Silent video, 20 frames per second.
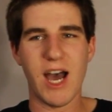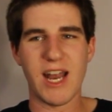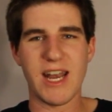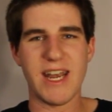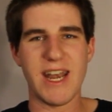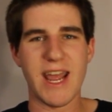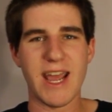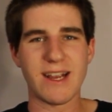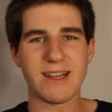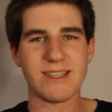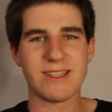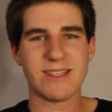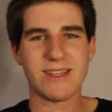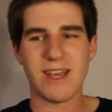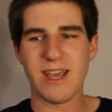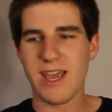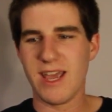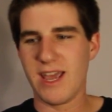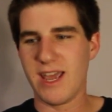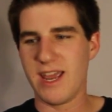
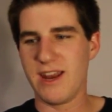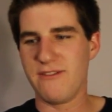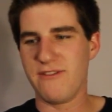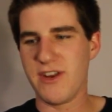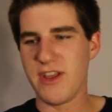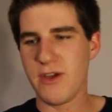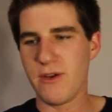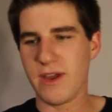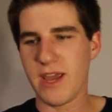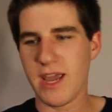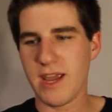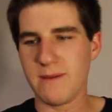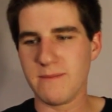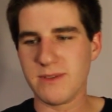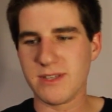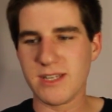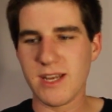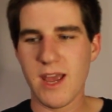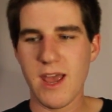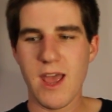Next, in video
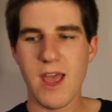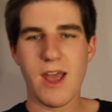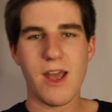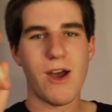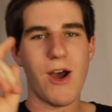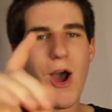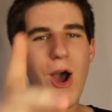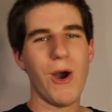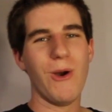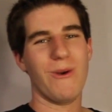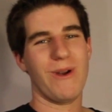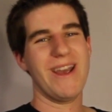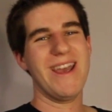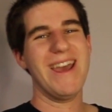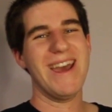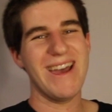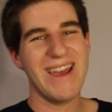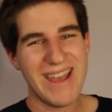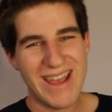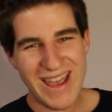games,
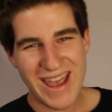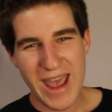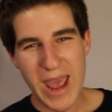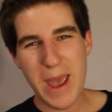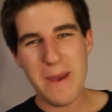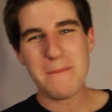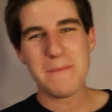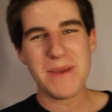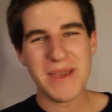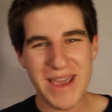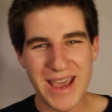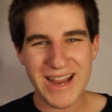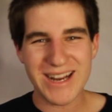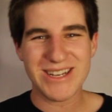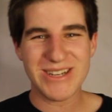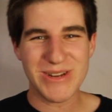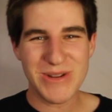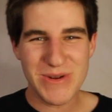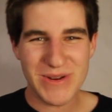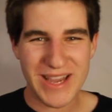NBA
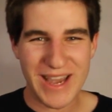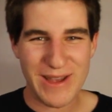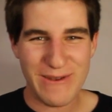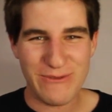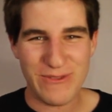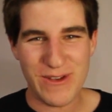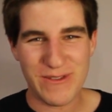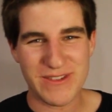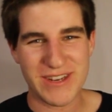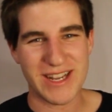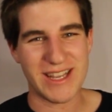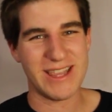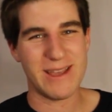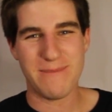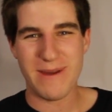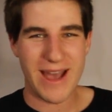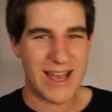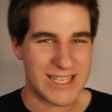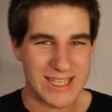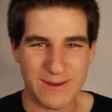2K15, the
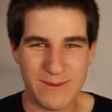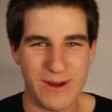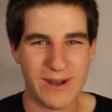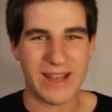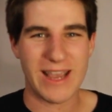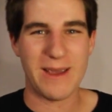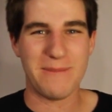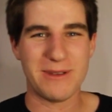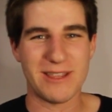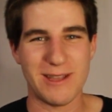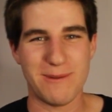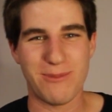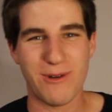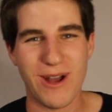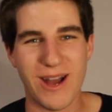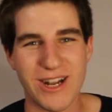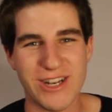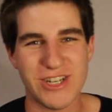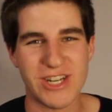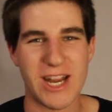basketball game with
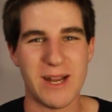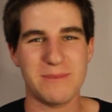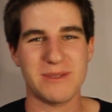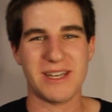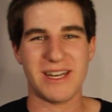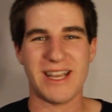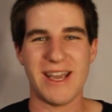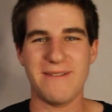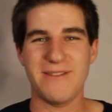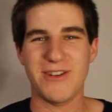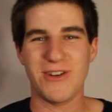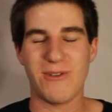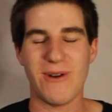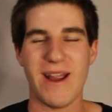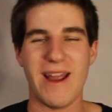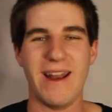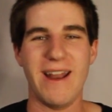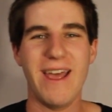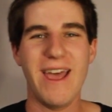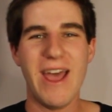LeBron James and Kevin
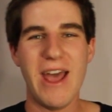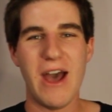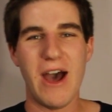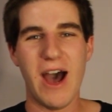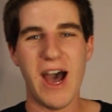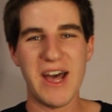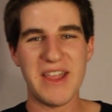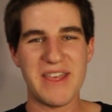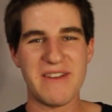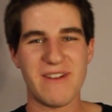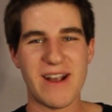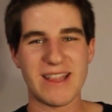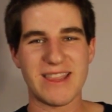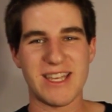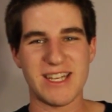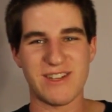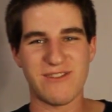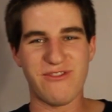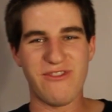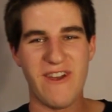Durant. They've got
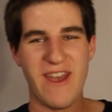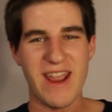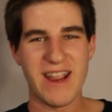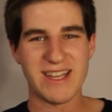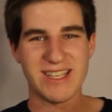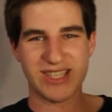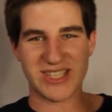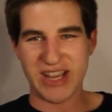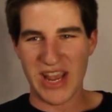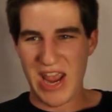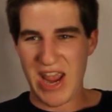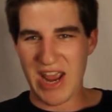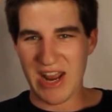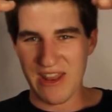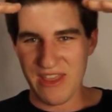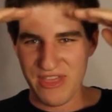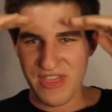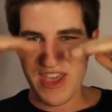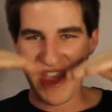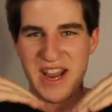this face
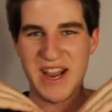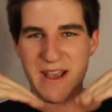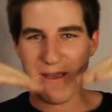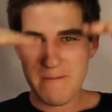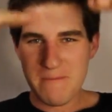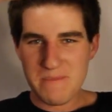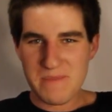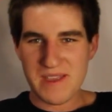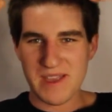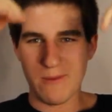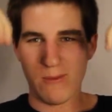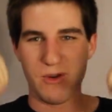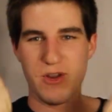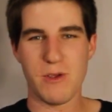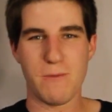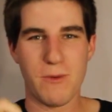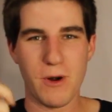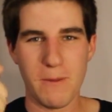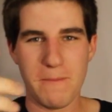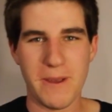scan thing where
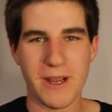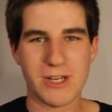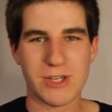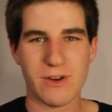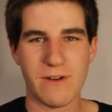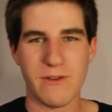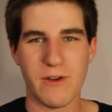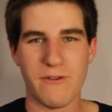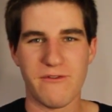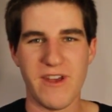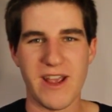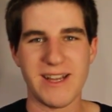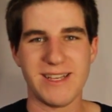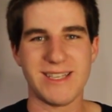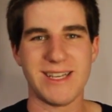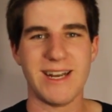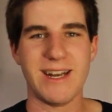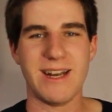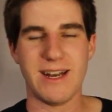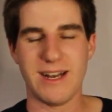you put a picture of your
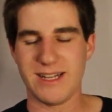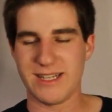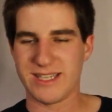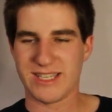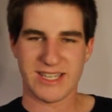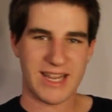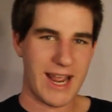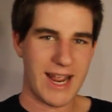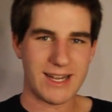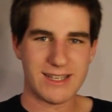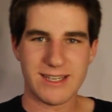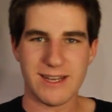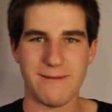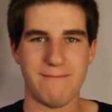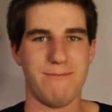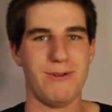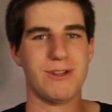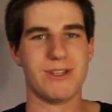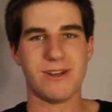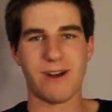face in and it scans it
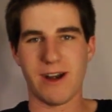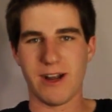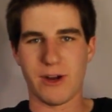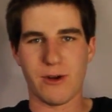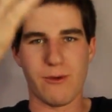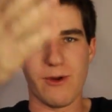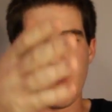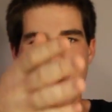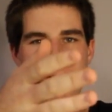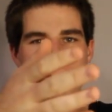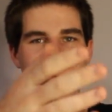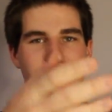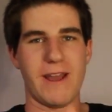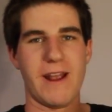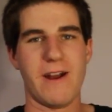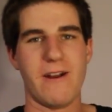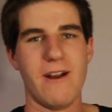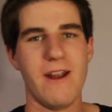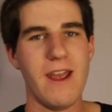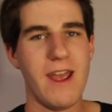and puts it on a creative
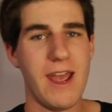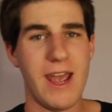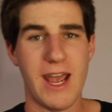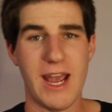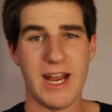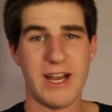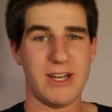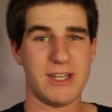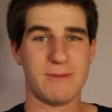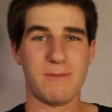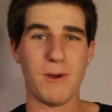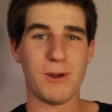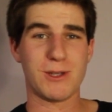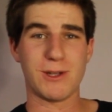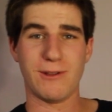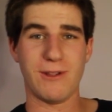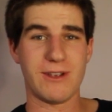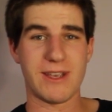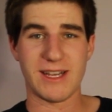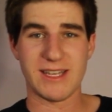player, and it's supposed
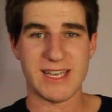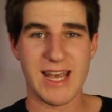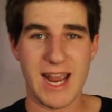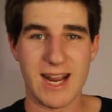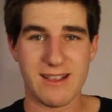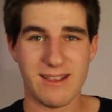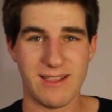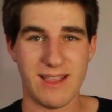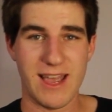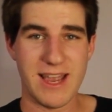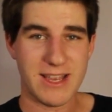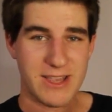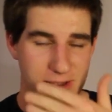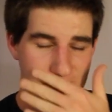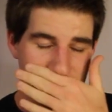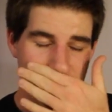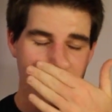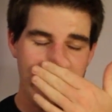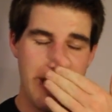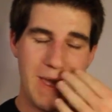to look exactly like
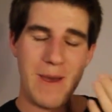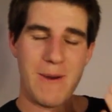you.